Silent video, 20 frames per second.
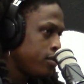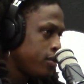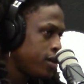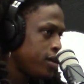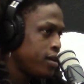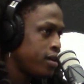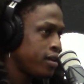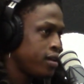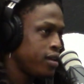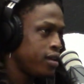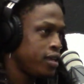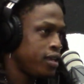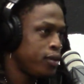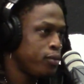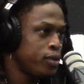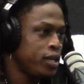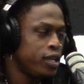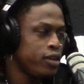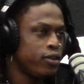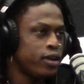Yeah,
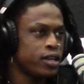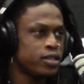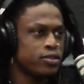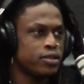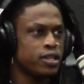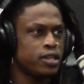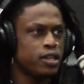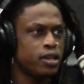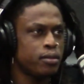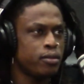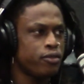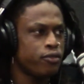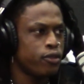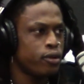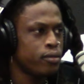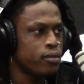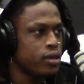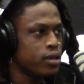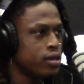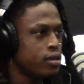he graduated a year before
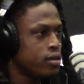me.